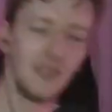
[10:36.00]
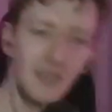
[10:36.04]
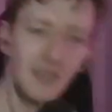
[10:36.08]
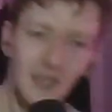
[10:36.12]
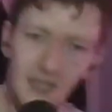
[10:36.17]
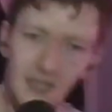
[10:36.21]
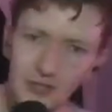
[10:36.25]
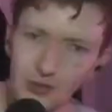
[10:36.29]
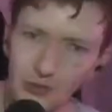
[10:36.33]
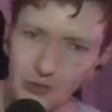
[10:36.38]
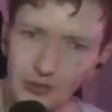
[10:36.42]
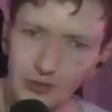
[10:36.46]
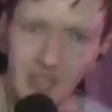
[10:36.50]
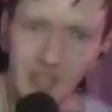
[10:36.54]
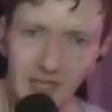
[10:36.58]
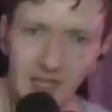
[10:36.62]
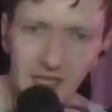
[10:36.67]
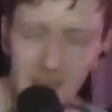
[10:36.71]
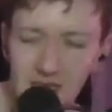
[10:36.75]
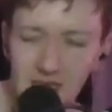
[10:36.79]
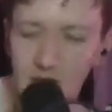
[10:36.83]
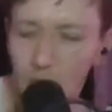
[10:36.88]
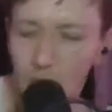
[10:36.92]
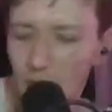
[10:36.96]
Don't think
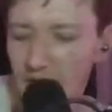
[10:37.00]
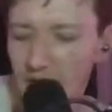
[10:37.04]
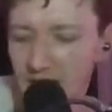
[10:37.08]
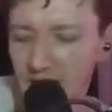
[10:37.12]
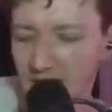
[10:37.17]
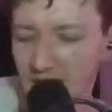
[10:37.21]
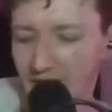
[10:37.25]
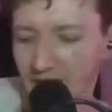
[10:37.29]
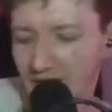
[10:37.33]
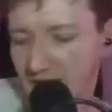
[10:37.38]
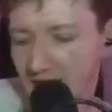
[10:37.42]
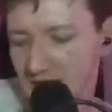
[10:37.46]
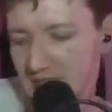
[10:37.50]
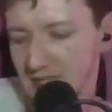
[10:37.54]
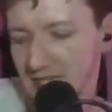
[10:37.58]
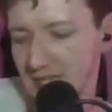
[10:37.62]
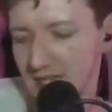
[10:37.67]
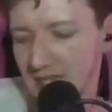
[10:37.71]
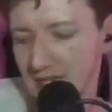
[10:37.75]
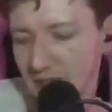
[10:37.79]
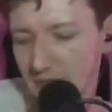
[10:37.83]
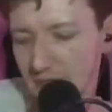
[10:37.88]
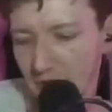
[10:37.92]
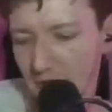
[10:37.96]
this is a wine that I've actually
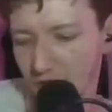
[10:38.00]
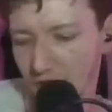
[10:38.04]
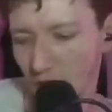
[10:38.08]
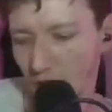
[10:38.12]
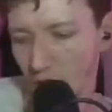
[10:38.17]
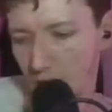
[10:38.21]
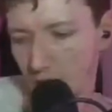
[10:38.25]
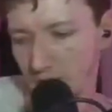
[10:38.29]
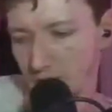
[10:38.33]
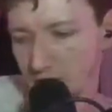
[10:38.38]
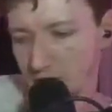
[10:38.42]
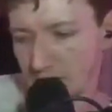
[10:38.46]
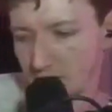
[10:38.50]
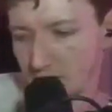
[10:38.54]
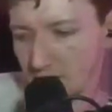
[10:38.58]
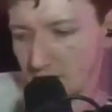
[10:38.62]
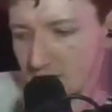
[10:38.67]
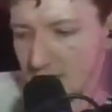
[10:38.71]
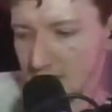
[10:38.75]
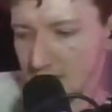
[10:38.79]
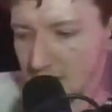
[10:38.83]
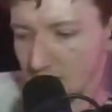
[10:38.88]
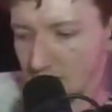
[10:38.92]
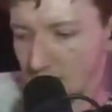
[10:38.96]
had before, but it was
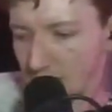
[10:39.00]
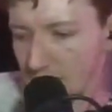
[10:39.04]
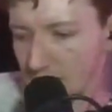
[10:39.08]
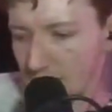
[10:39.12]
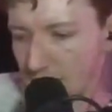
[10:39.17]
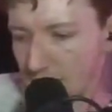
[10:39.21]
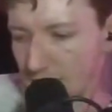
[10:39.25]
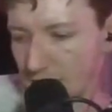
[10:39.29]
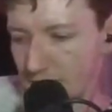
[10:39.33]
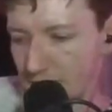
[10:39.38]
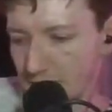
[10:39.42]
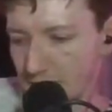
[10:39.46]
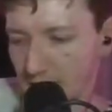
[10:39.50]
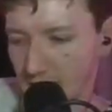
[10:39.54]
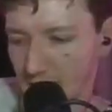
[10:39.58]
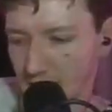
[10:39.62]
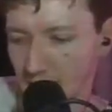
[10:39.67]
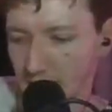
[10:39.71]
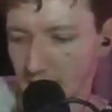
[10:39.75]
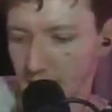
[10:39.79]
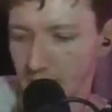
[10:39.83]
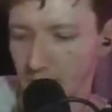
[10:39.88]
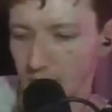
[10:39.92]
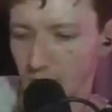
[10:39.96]
on deal,
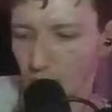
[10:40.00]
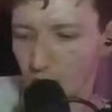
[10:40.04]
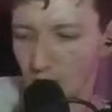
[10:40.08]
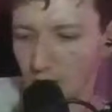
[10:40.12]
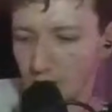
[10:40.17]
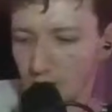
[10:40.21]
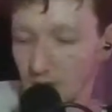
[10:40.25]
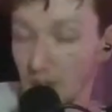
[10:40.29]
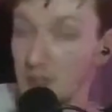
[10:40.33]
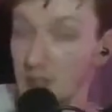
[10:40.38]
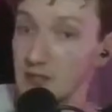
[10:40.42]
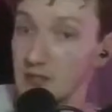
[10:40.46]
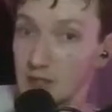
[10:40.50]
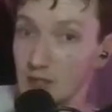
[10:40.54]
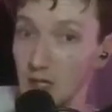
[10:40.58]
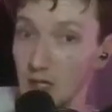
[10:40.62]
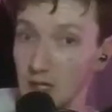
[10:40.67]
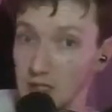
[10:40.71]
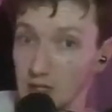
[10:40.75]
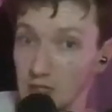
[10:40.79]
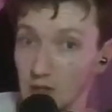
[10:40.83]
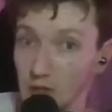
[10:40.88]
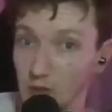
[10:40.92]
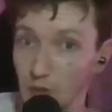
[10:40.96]

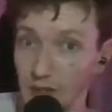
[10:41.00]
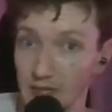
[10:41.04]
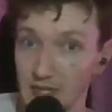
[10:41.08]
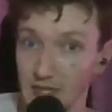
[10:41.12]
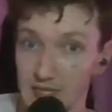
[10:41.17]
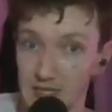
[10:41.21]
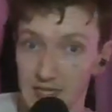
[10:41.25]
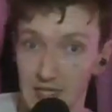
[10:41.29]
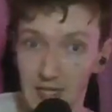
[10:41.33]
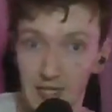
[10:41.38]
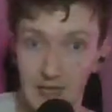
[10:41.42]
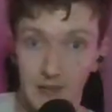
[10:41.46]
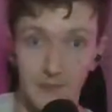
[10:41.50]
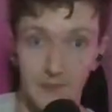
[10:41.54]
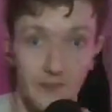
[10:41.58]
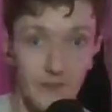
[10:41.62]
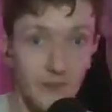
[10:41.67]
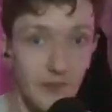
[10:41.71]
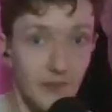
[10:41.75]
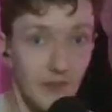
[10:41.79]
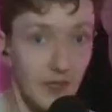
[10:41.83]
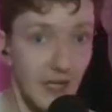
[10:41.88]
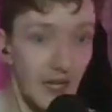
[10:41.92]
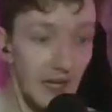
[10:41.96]
as all the wines that I
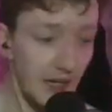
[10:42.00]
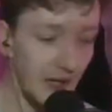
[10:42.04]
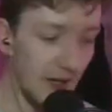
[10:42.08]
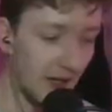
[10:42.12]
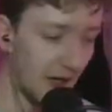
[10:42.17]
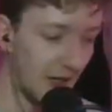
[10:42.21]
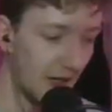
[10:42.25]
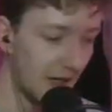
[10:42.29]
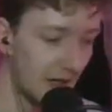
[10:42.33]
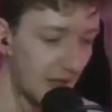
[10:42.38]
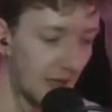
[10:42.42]
get are.